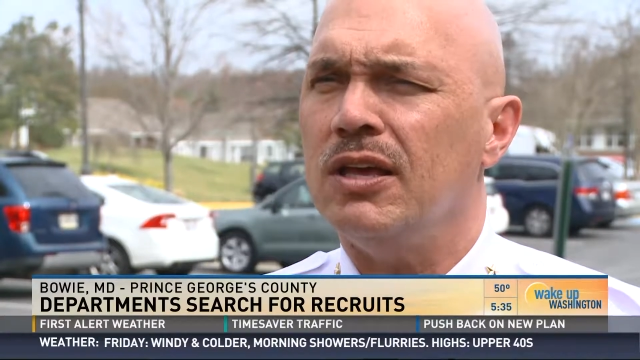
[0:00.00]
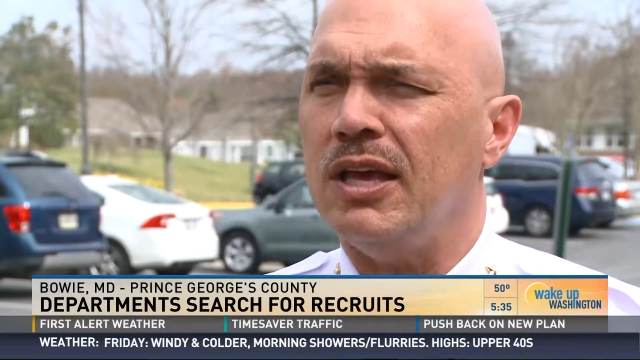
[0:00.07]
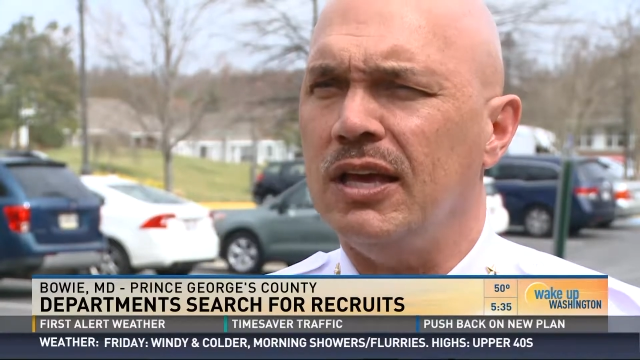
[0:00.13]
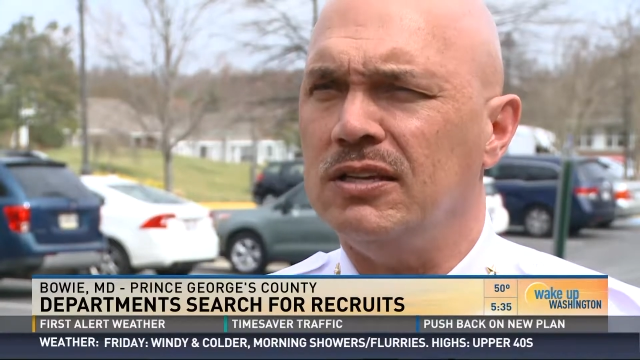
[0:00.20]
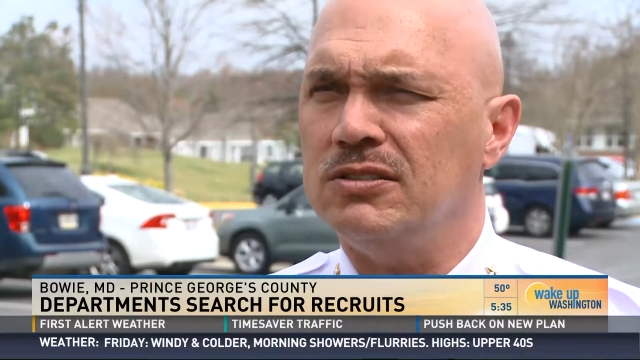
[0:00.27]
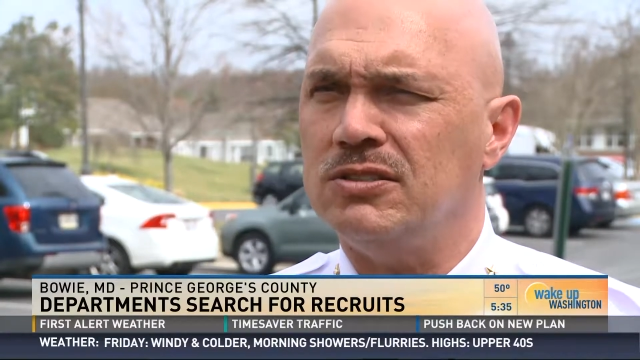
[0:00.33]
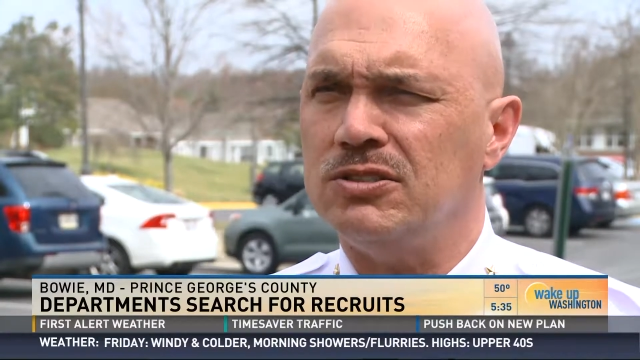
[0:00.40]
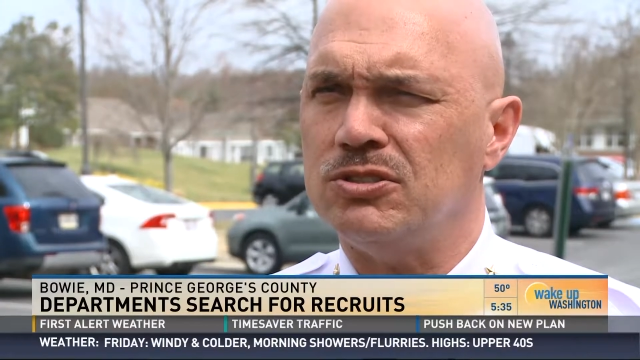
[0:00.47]

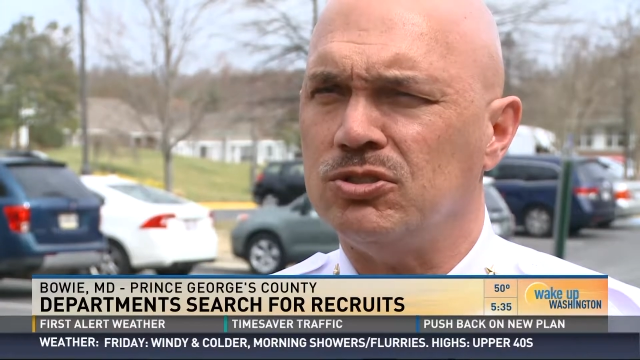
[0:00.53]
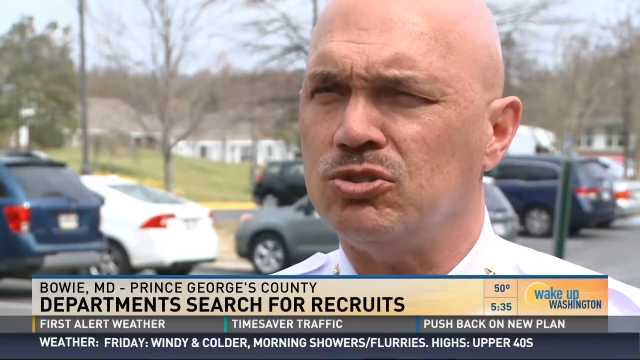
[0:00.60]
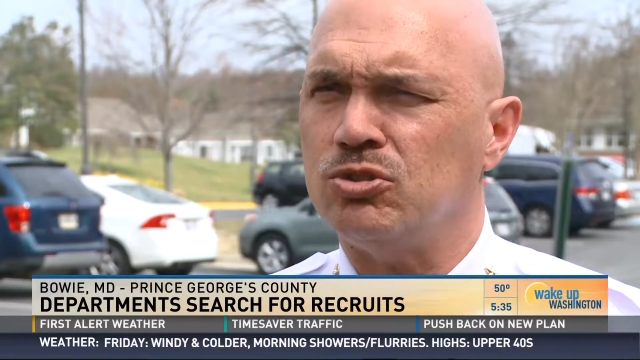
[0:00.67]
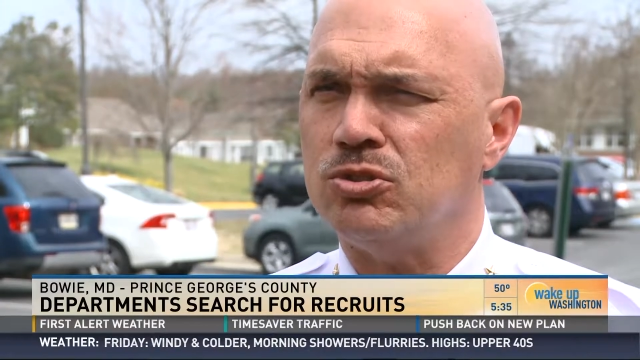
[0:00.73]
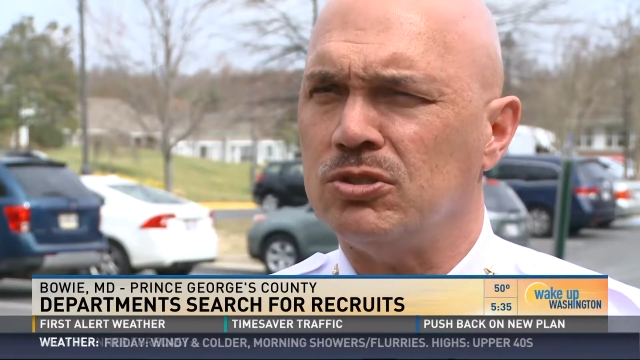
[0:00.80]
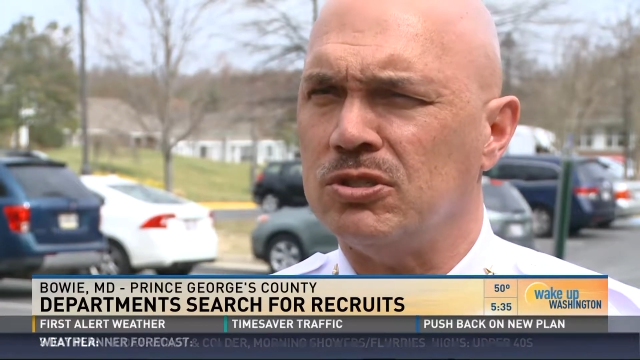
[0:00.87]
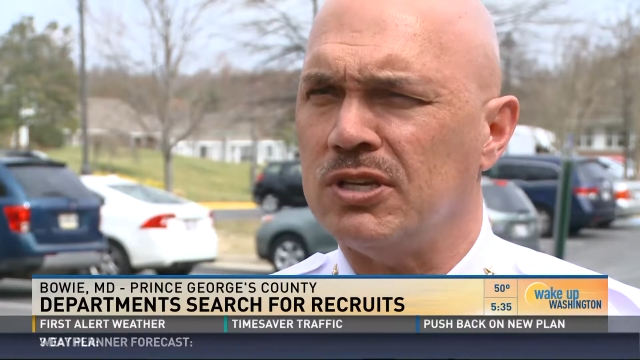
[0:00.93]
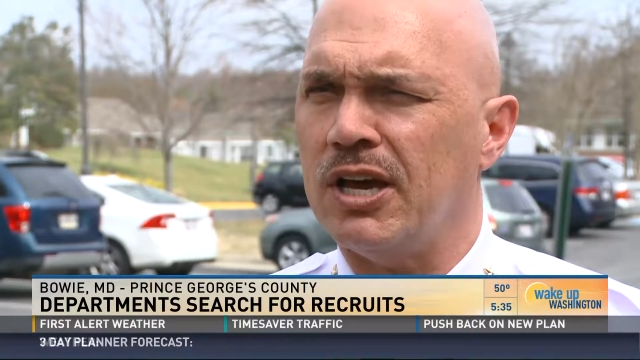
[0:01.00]
It
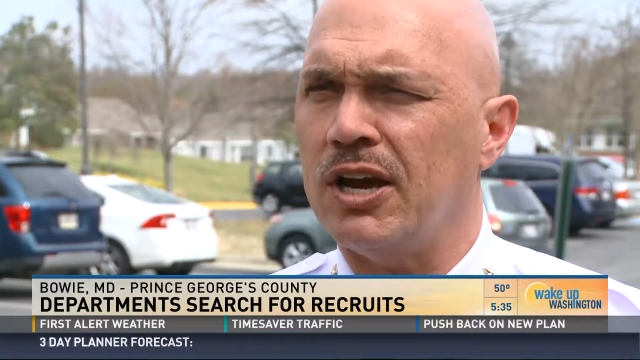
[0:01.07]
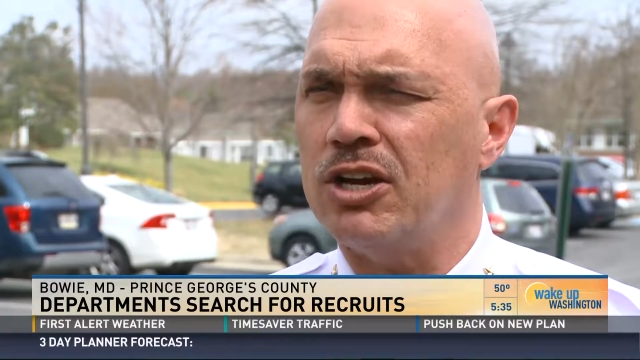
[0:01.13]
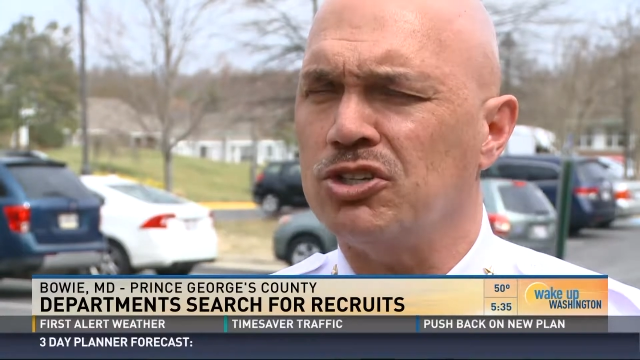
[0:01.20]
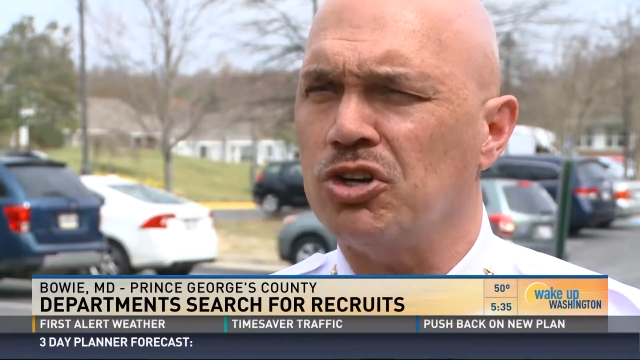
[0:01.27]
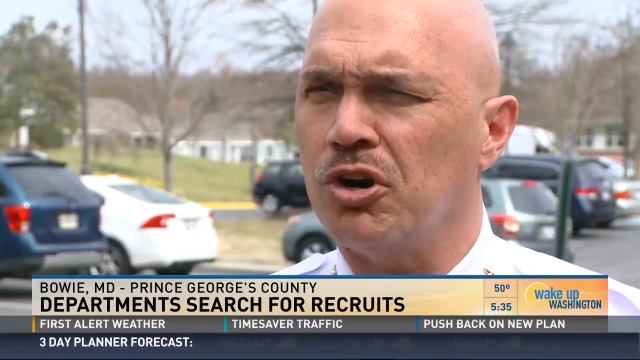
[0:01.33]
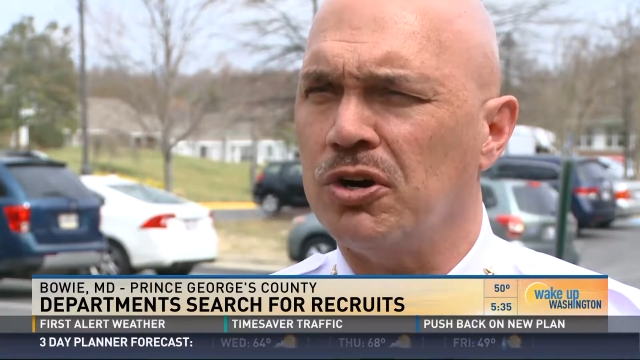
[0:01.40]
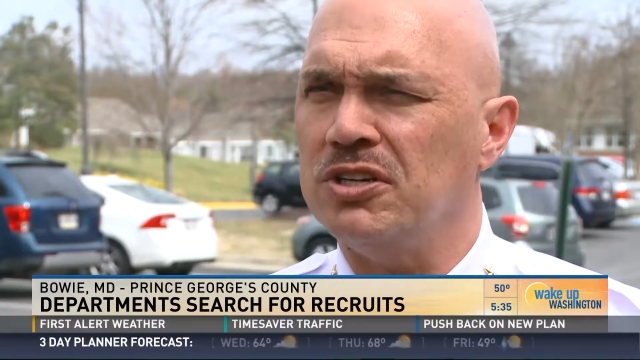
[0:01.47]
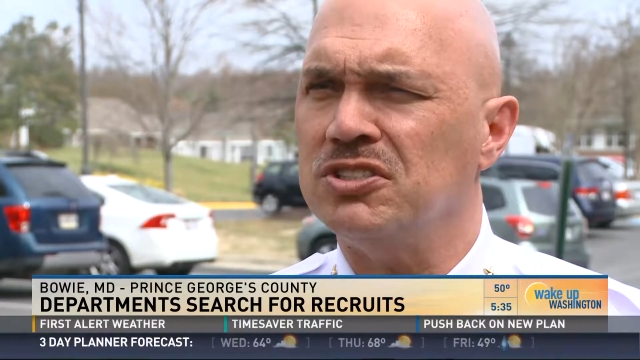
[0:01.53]
kind of
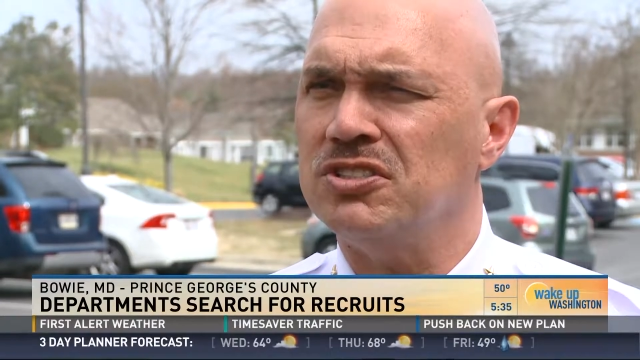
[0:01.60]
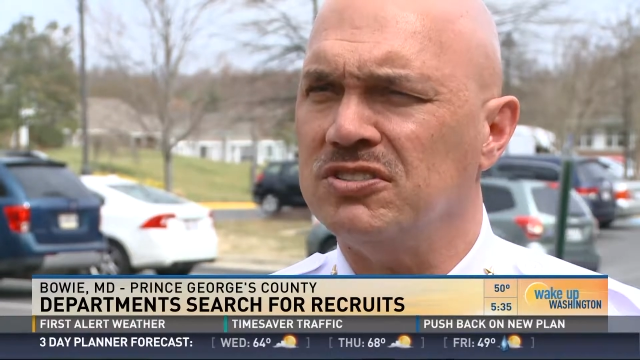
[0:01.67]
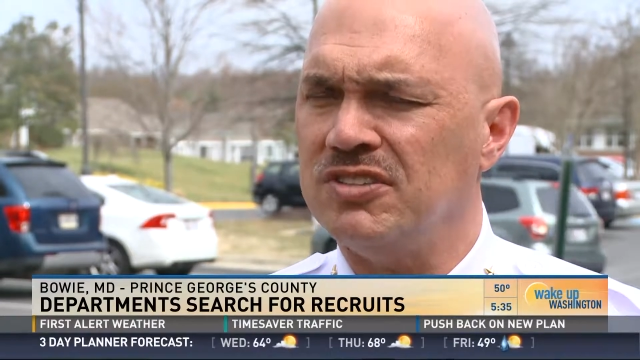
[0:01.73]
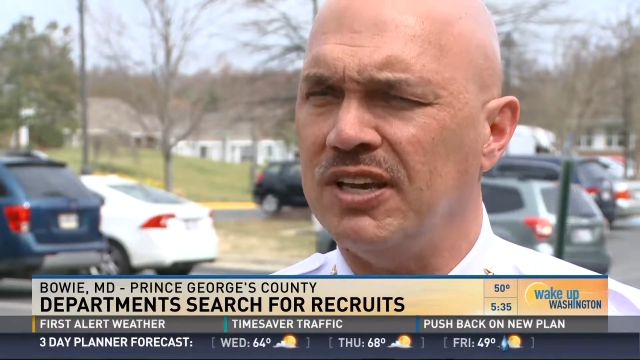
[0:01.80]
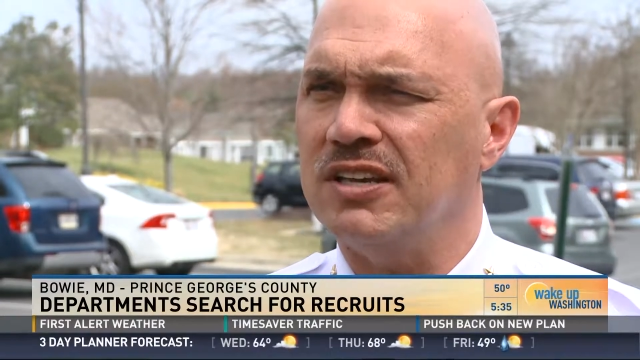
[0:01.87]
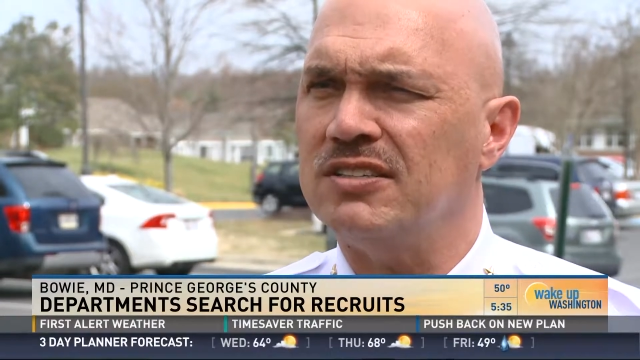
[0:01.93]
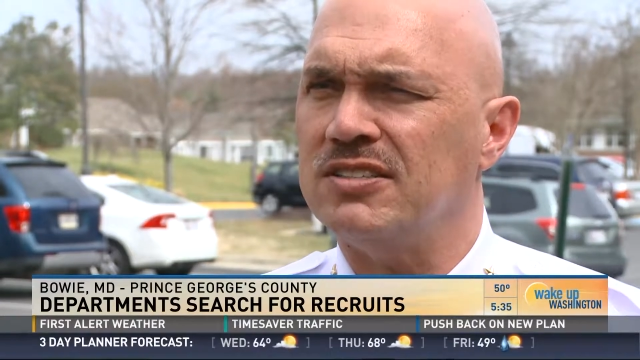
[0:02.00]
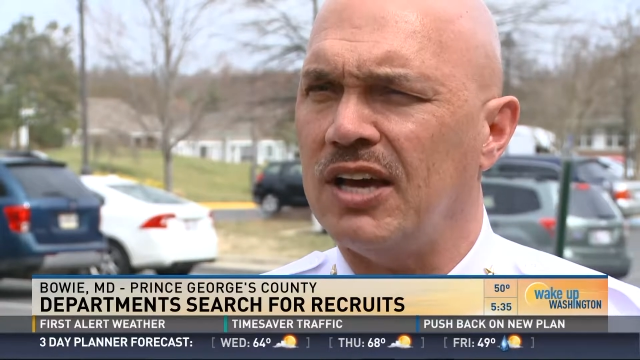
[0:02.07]
tarnishes
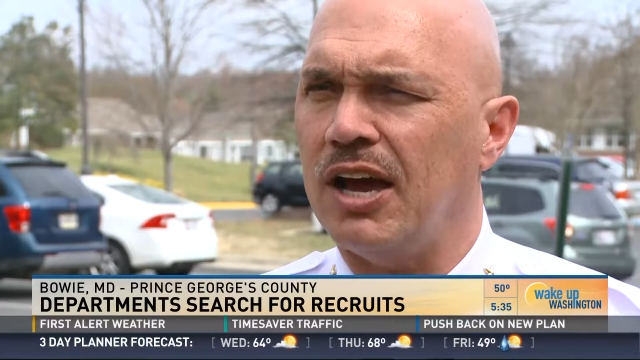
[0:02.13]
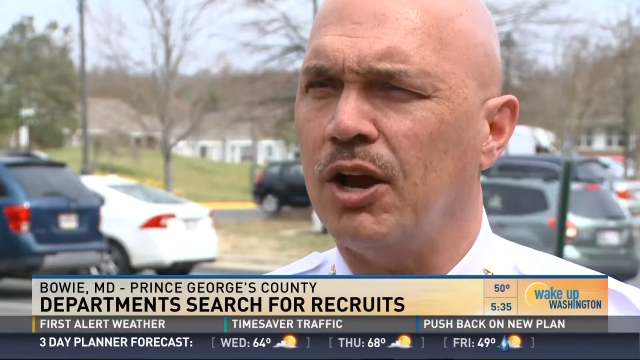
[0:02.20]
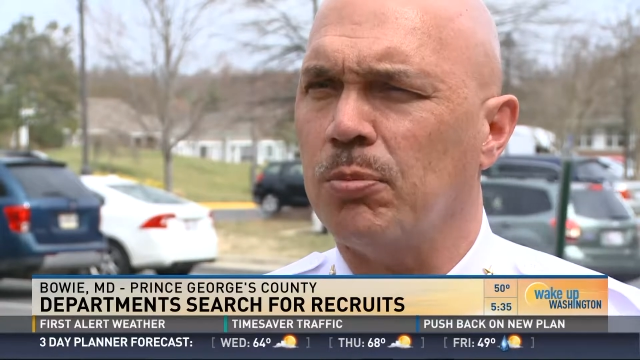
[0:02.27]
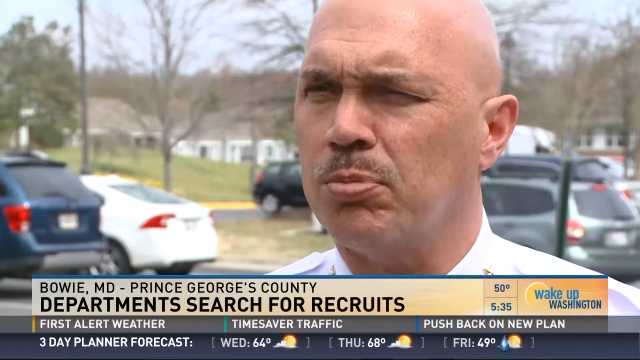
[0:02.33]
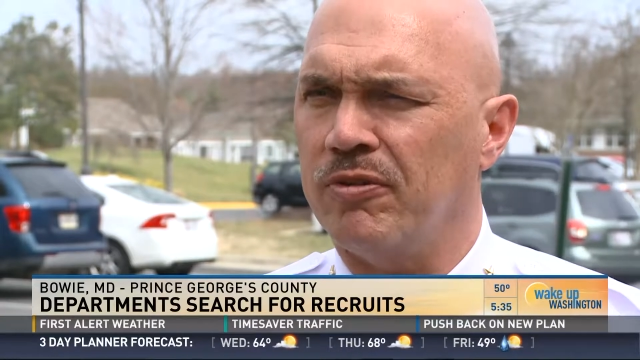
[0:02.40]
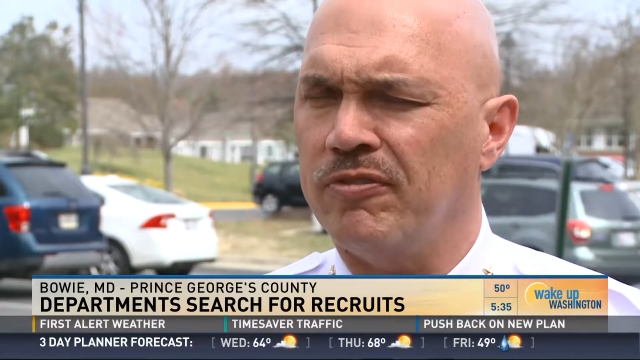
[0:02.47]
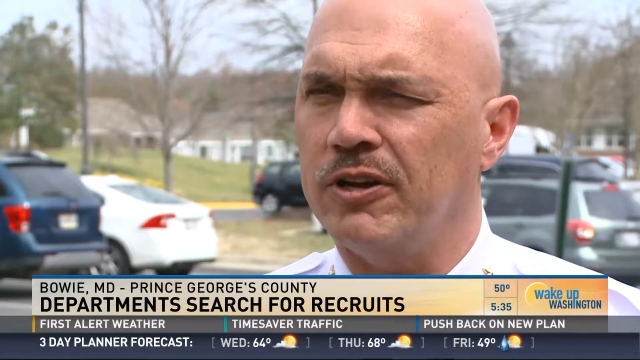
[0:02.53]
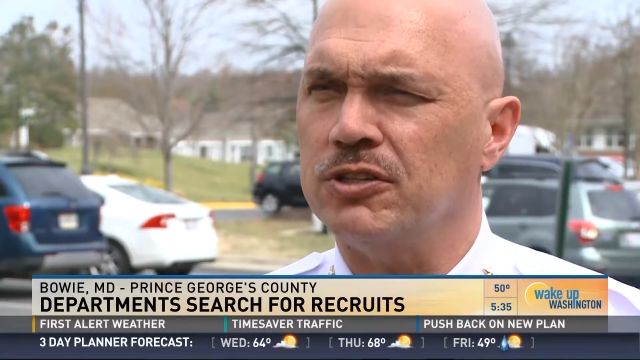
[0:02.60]
the entire
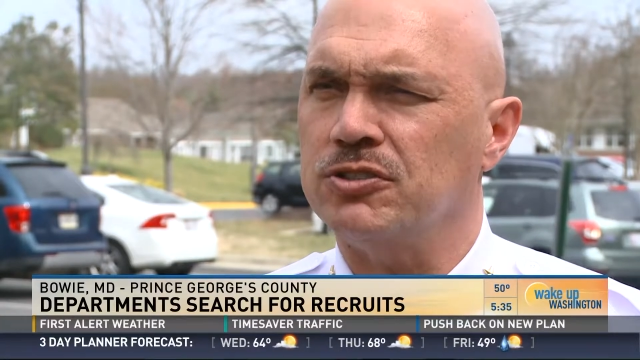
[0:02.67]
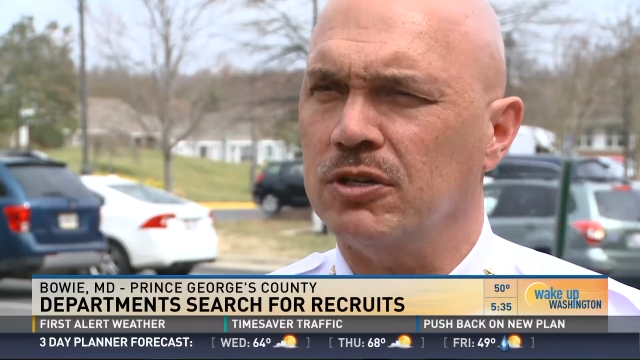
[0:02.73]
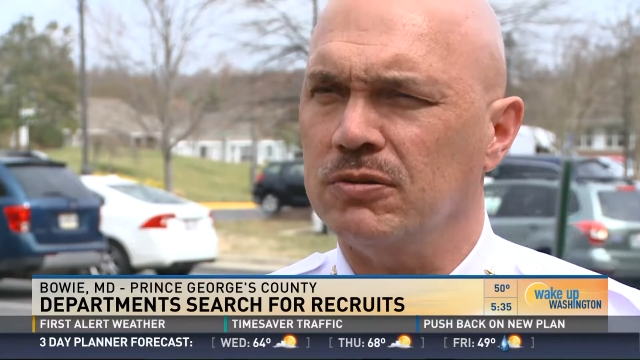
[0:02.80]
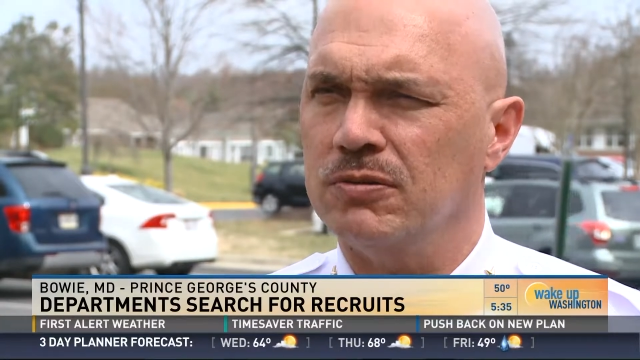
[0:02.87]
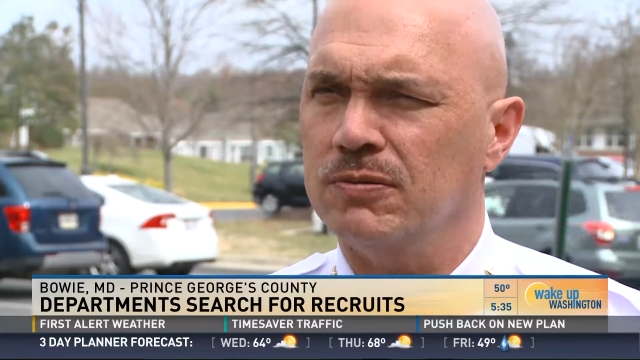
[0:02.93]
profession.